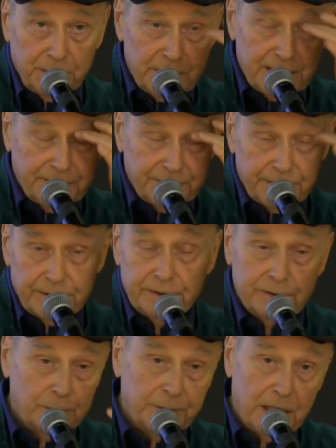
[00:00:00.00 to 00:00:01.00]
medicine,
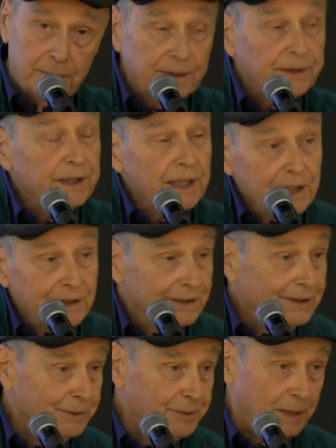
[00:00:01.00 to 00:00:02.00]

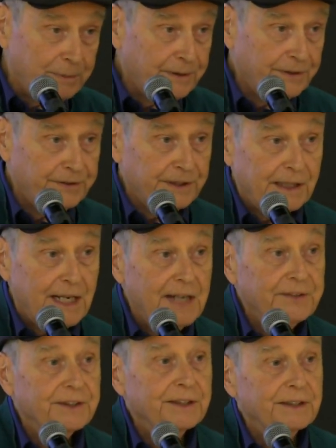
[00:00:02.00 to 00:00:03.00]
homeopathy is a
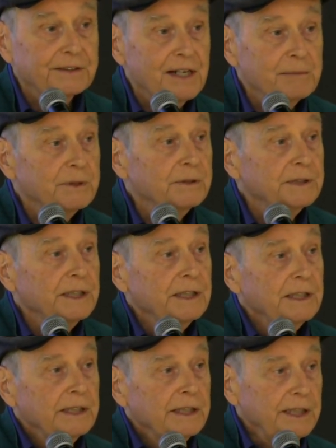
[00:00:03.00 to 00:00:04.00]
classic example of
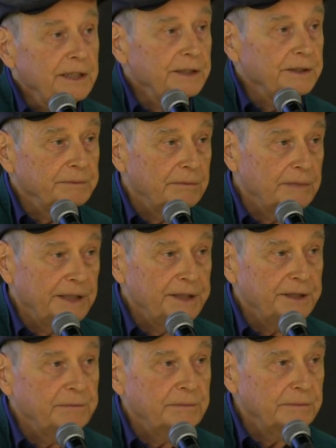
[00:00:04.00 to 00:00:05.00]

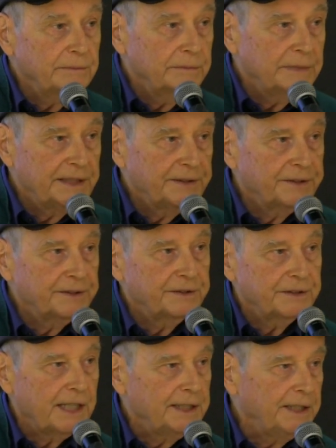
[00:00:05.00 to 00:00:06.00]
Indian medicine,
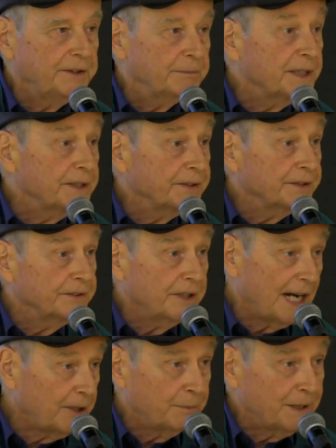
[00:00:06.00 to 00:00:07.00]
Chinese medicine,
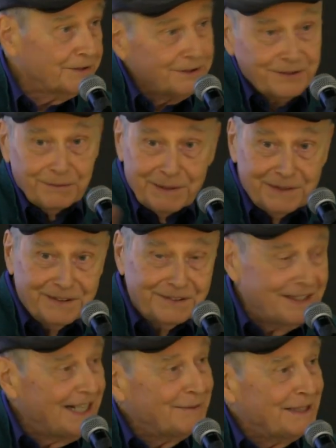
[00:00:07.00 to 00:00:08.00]
acupuncture is basically the
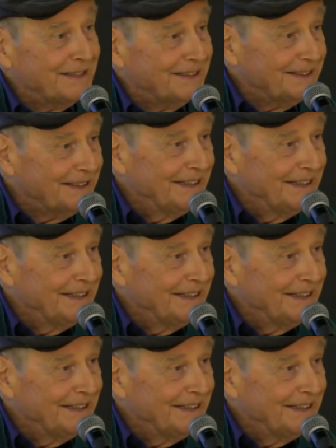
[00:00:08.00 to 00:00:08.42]
same idea.